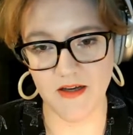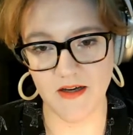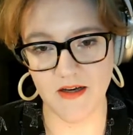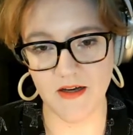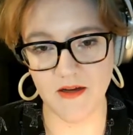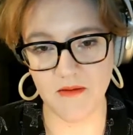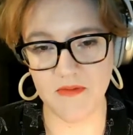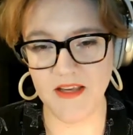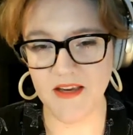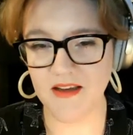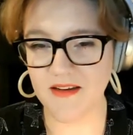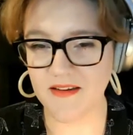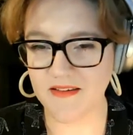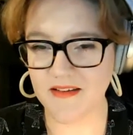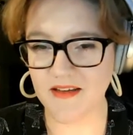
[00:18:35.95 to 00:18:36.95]

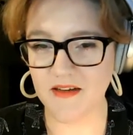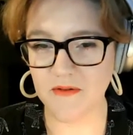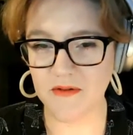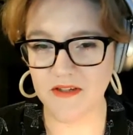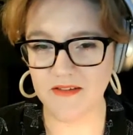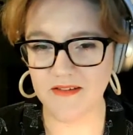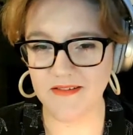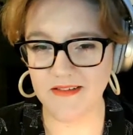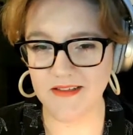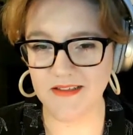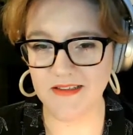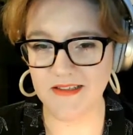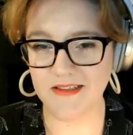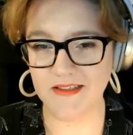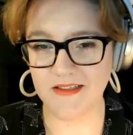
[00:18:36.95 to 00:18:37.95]
Yeah, that's kind of what it's
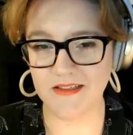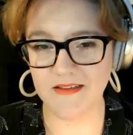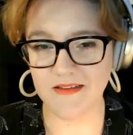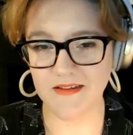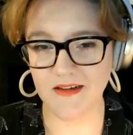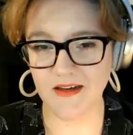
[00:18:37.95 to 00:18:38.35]
looking like.